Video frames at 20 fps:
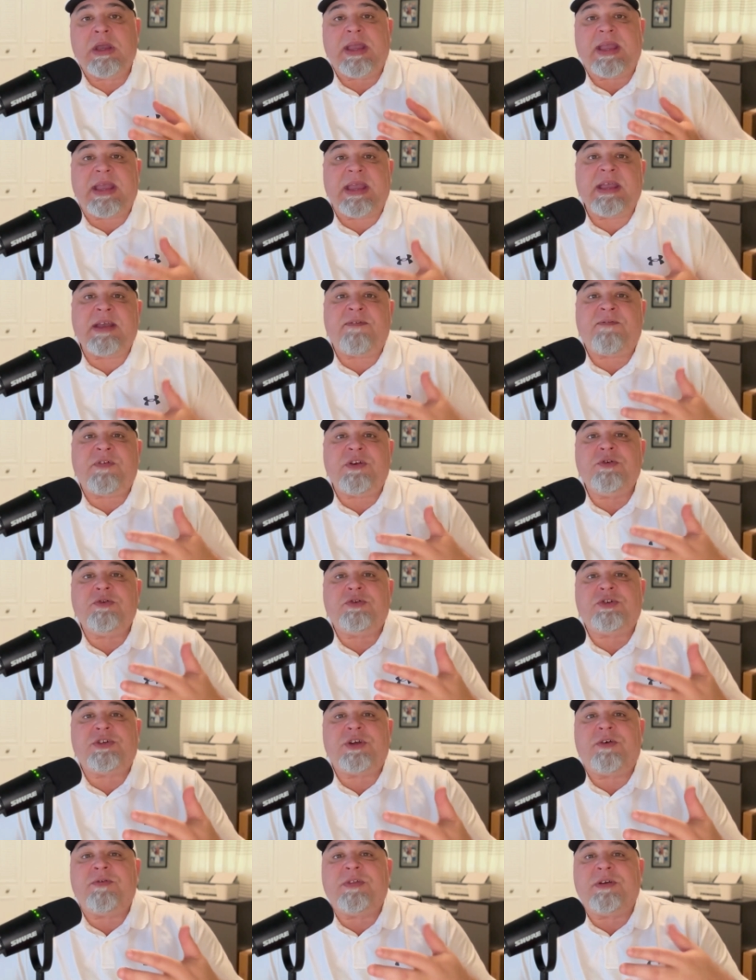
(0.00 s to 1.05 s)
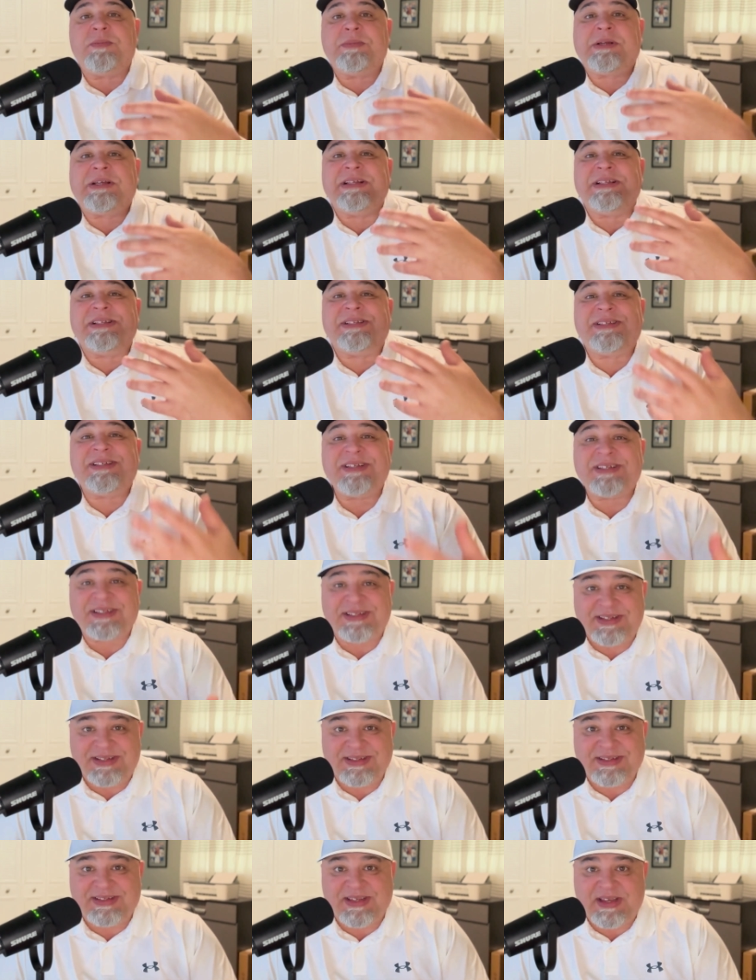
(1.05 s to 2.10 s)
if you show them
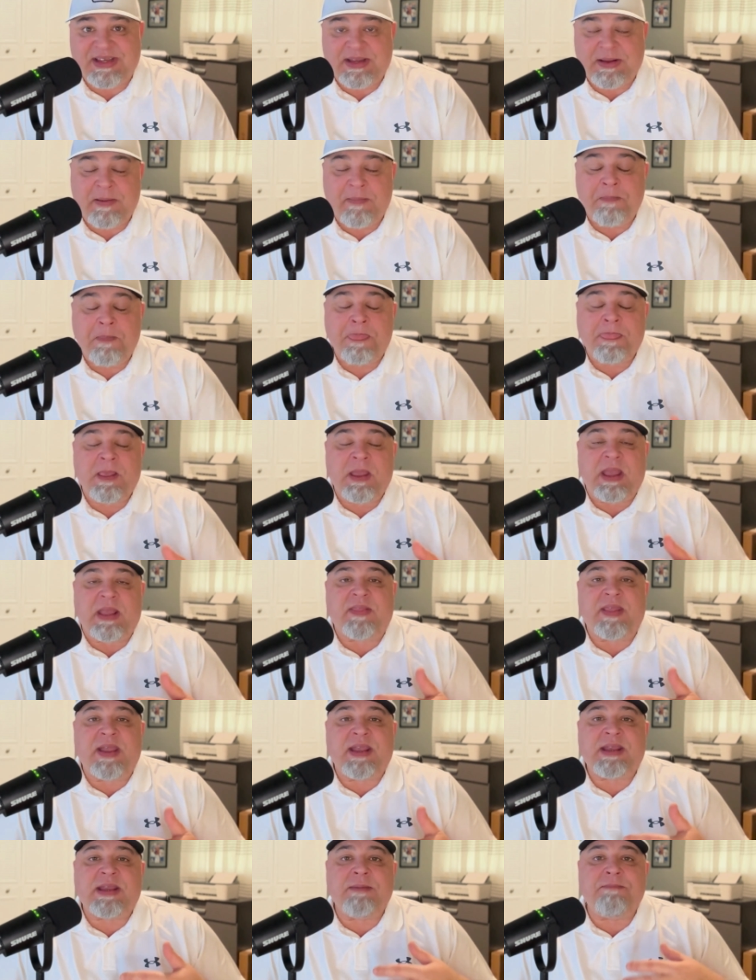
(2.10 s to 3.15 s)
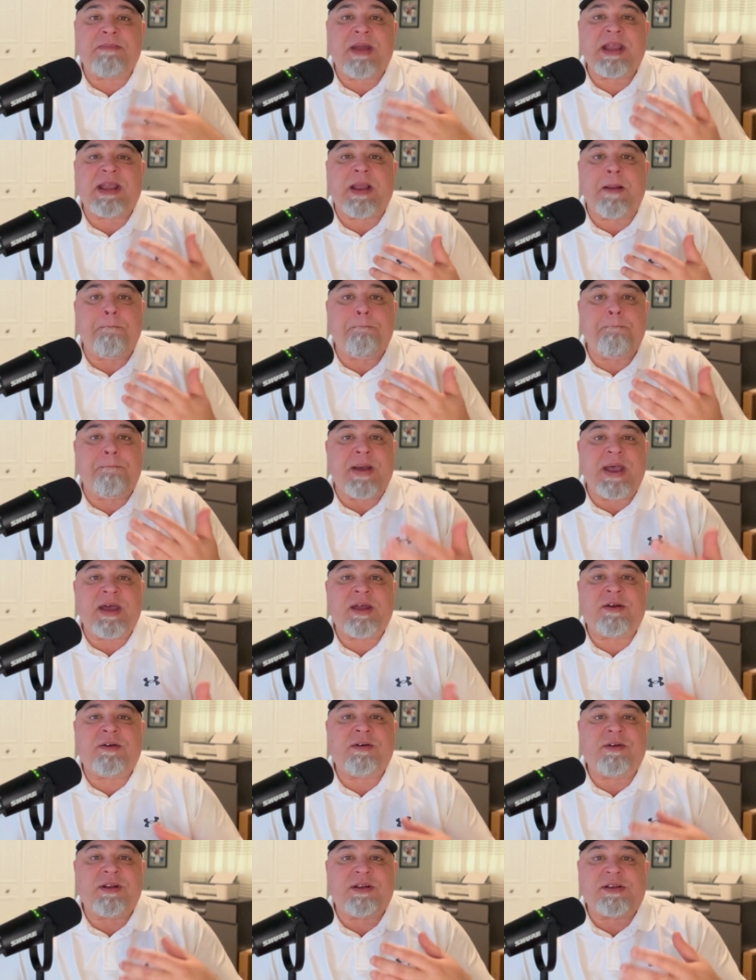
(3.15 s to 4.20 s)
consistency and they can make a
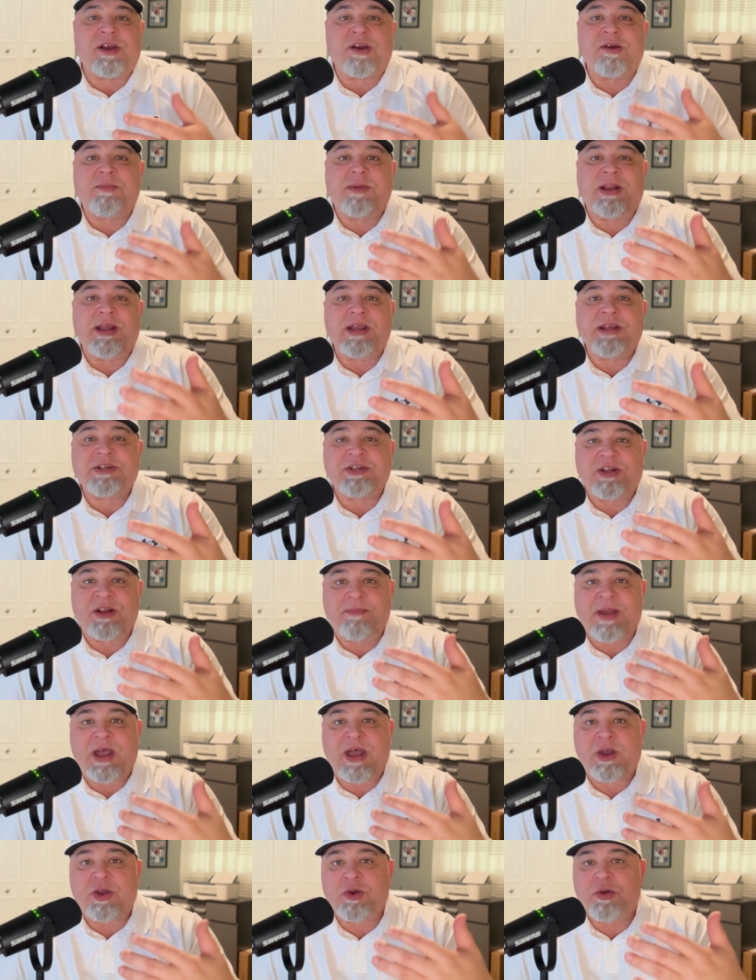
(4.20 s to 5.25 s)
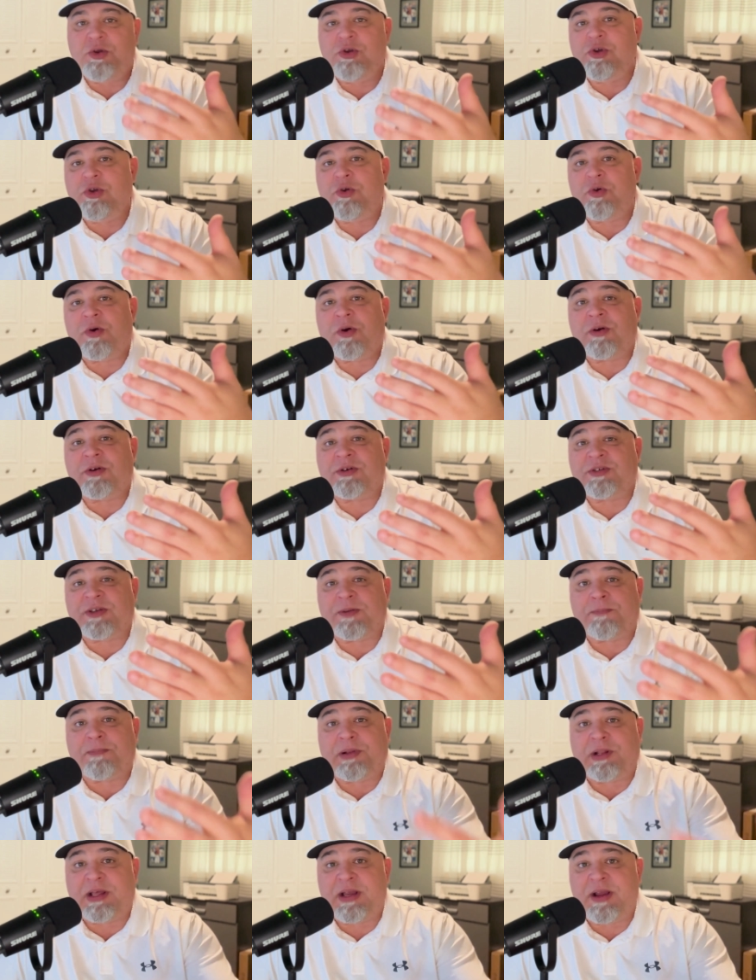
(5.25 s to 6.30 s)
better determination about who you are as a
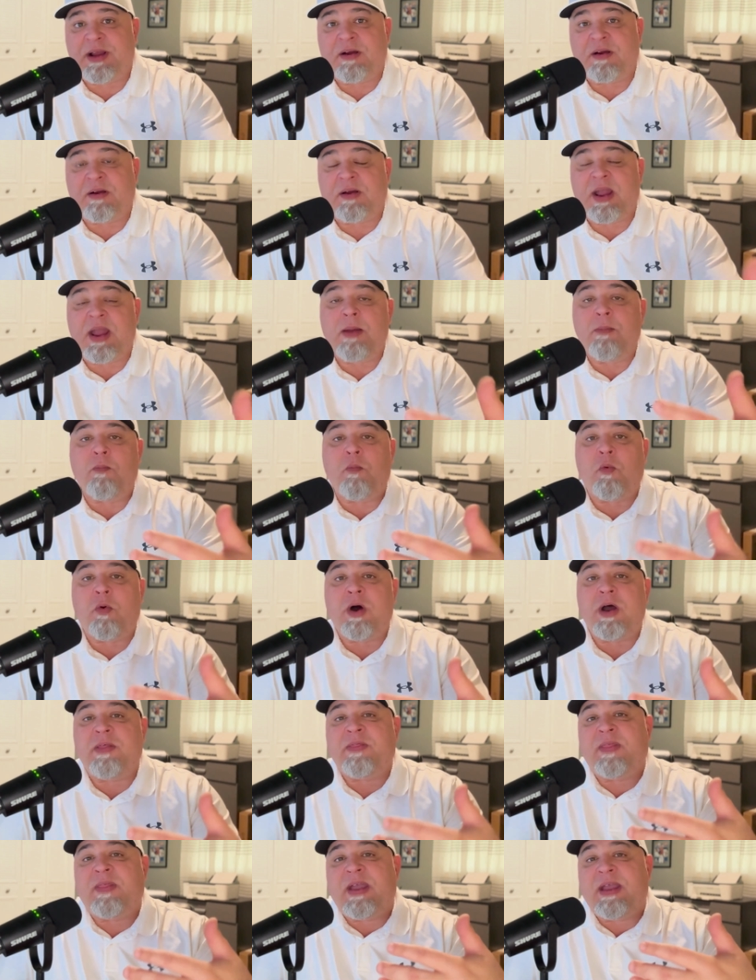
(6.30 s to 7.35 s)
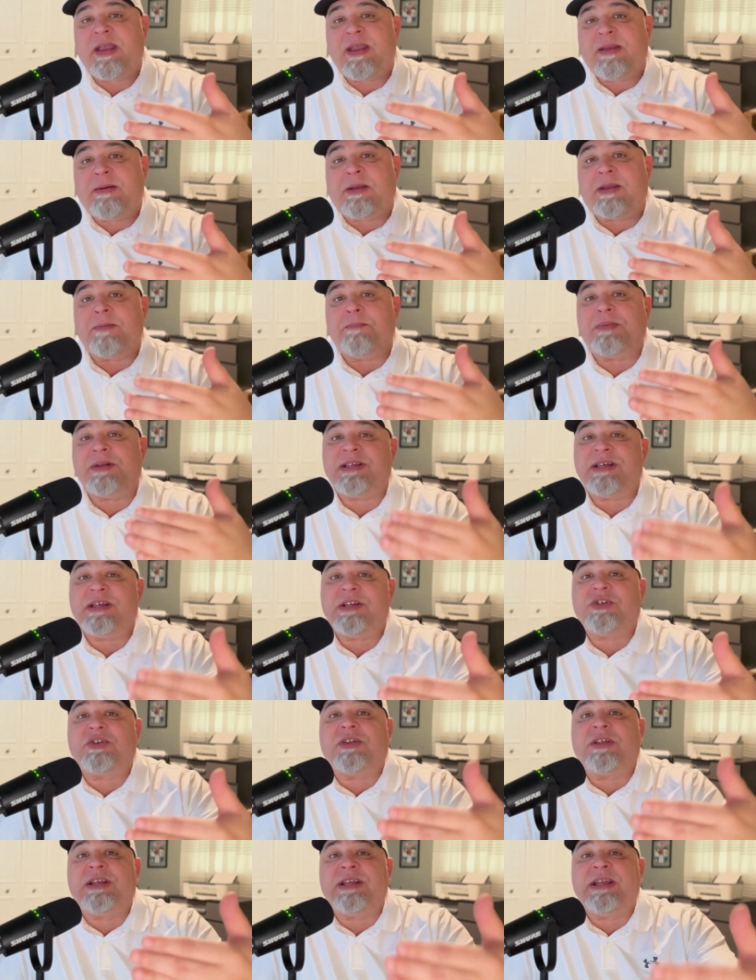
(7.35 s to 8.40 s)
player and what they can
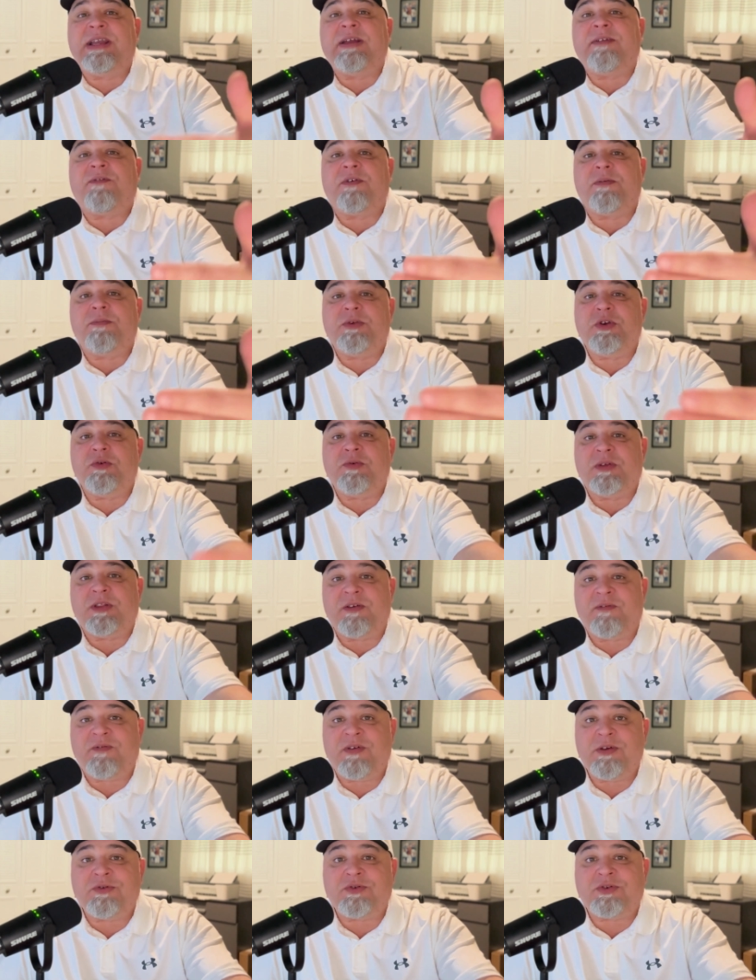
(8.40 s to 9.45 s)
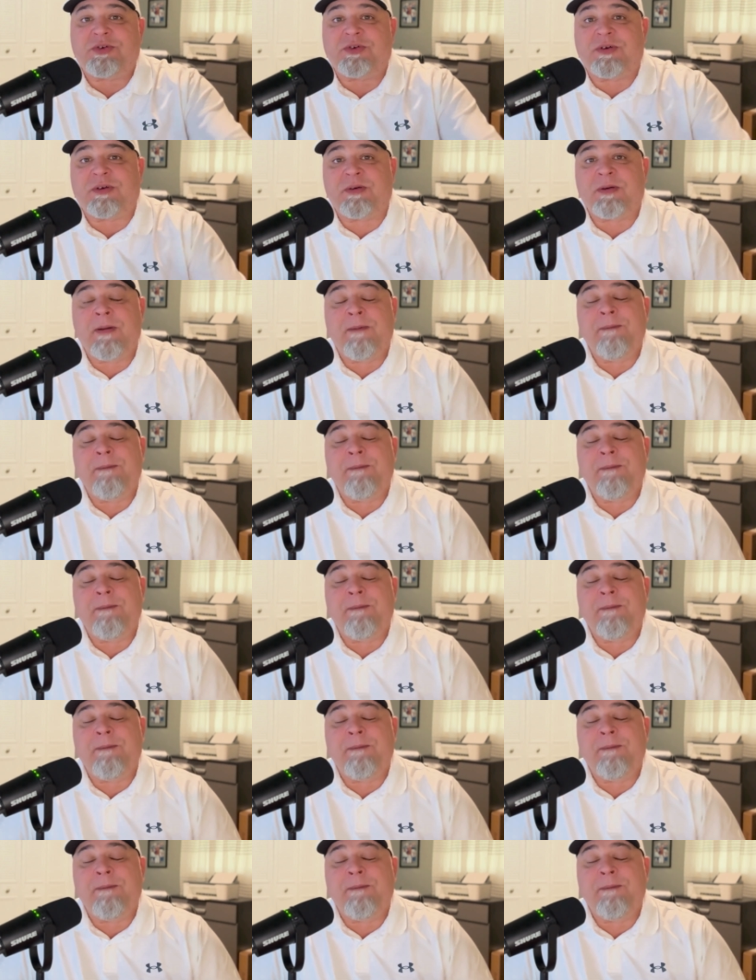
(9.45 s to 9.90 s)
potentially get from you in the future,